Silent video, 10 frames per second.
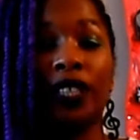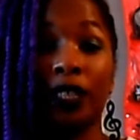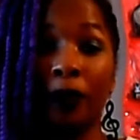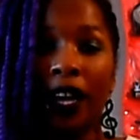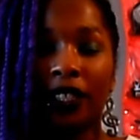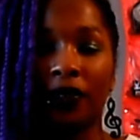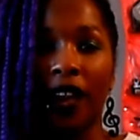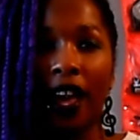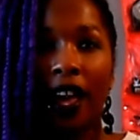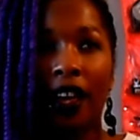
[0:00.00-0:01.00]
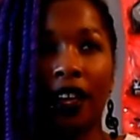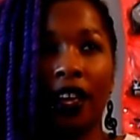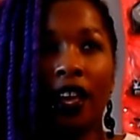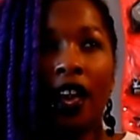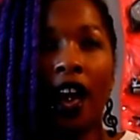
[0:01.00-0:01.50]
six packs of hair,
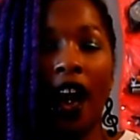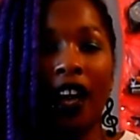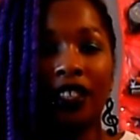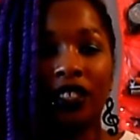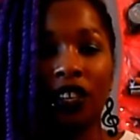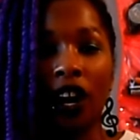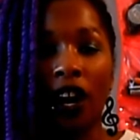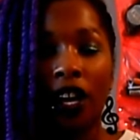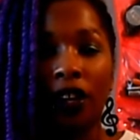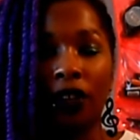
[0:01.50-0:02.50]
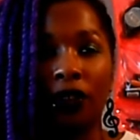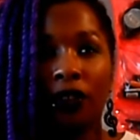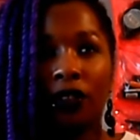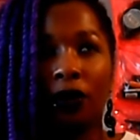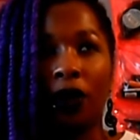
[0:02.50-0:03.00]
and I
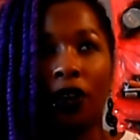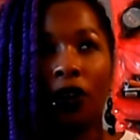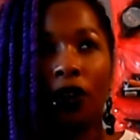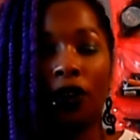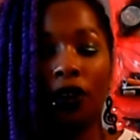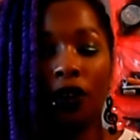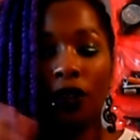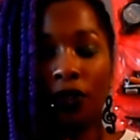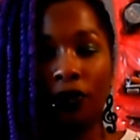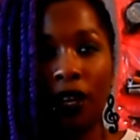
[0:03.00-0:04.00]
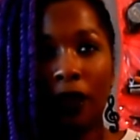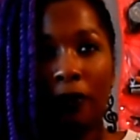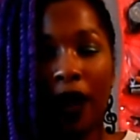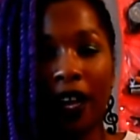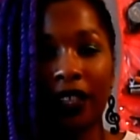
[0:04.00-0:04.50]
got
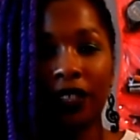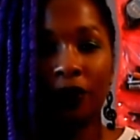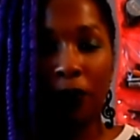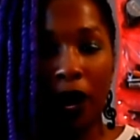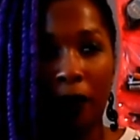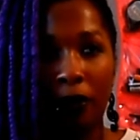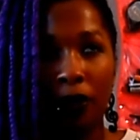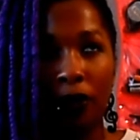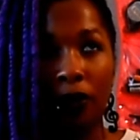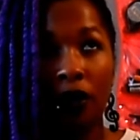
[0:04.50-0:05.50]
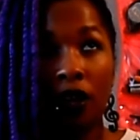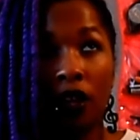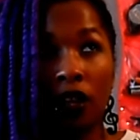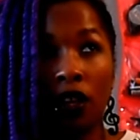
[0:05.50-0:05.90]
three packs of purple,